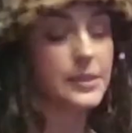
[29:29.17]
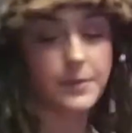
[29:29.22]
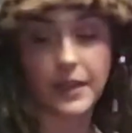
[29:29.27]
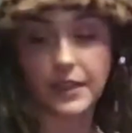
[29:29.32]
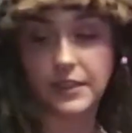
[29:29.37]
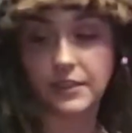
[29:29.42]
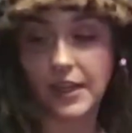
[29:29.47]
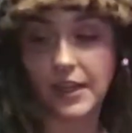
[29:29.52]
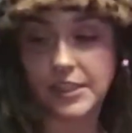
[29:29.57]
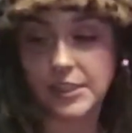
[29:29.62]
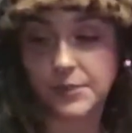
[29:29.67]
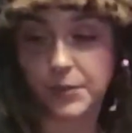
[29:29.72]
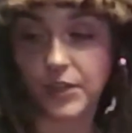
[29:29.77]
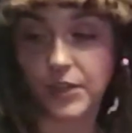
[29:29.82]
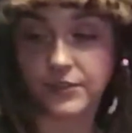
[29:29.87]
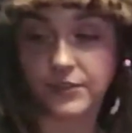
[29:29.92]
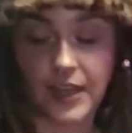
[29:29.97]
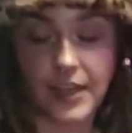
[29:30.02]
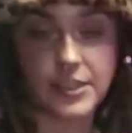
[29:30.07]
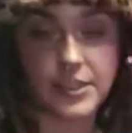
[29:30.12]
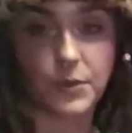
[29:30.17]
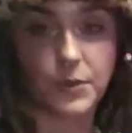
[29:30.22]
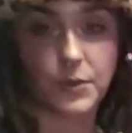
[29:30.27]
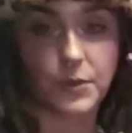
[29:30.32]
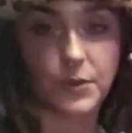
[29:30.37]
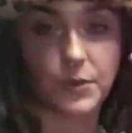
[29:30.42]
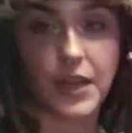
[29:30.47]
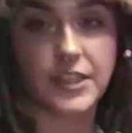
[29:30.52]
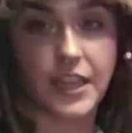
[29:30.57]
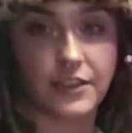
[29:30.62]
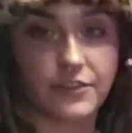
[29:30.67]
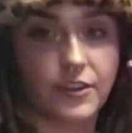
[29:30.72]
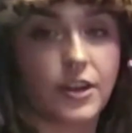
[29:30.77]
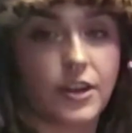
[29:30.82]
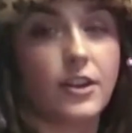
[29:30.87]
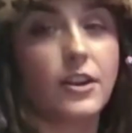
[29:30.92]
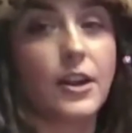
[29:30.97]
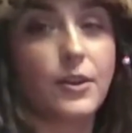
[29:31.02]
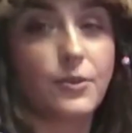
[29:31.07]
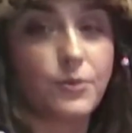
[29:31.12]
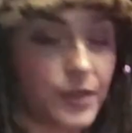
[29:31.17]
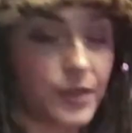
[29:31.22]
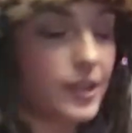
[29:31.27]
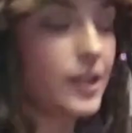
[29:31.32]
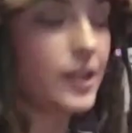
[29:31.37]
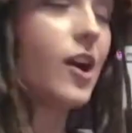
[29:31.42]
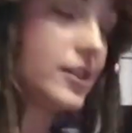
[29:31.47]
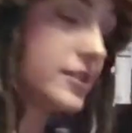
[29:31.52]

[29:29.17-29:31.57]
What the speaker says: it's my client's birthday, so we have to give her a really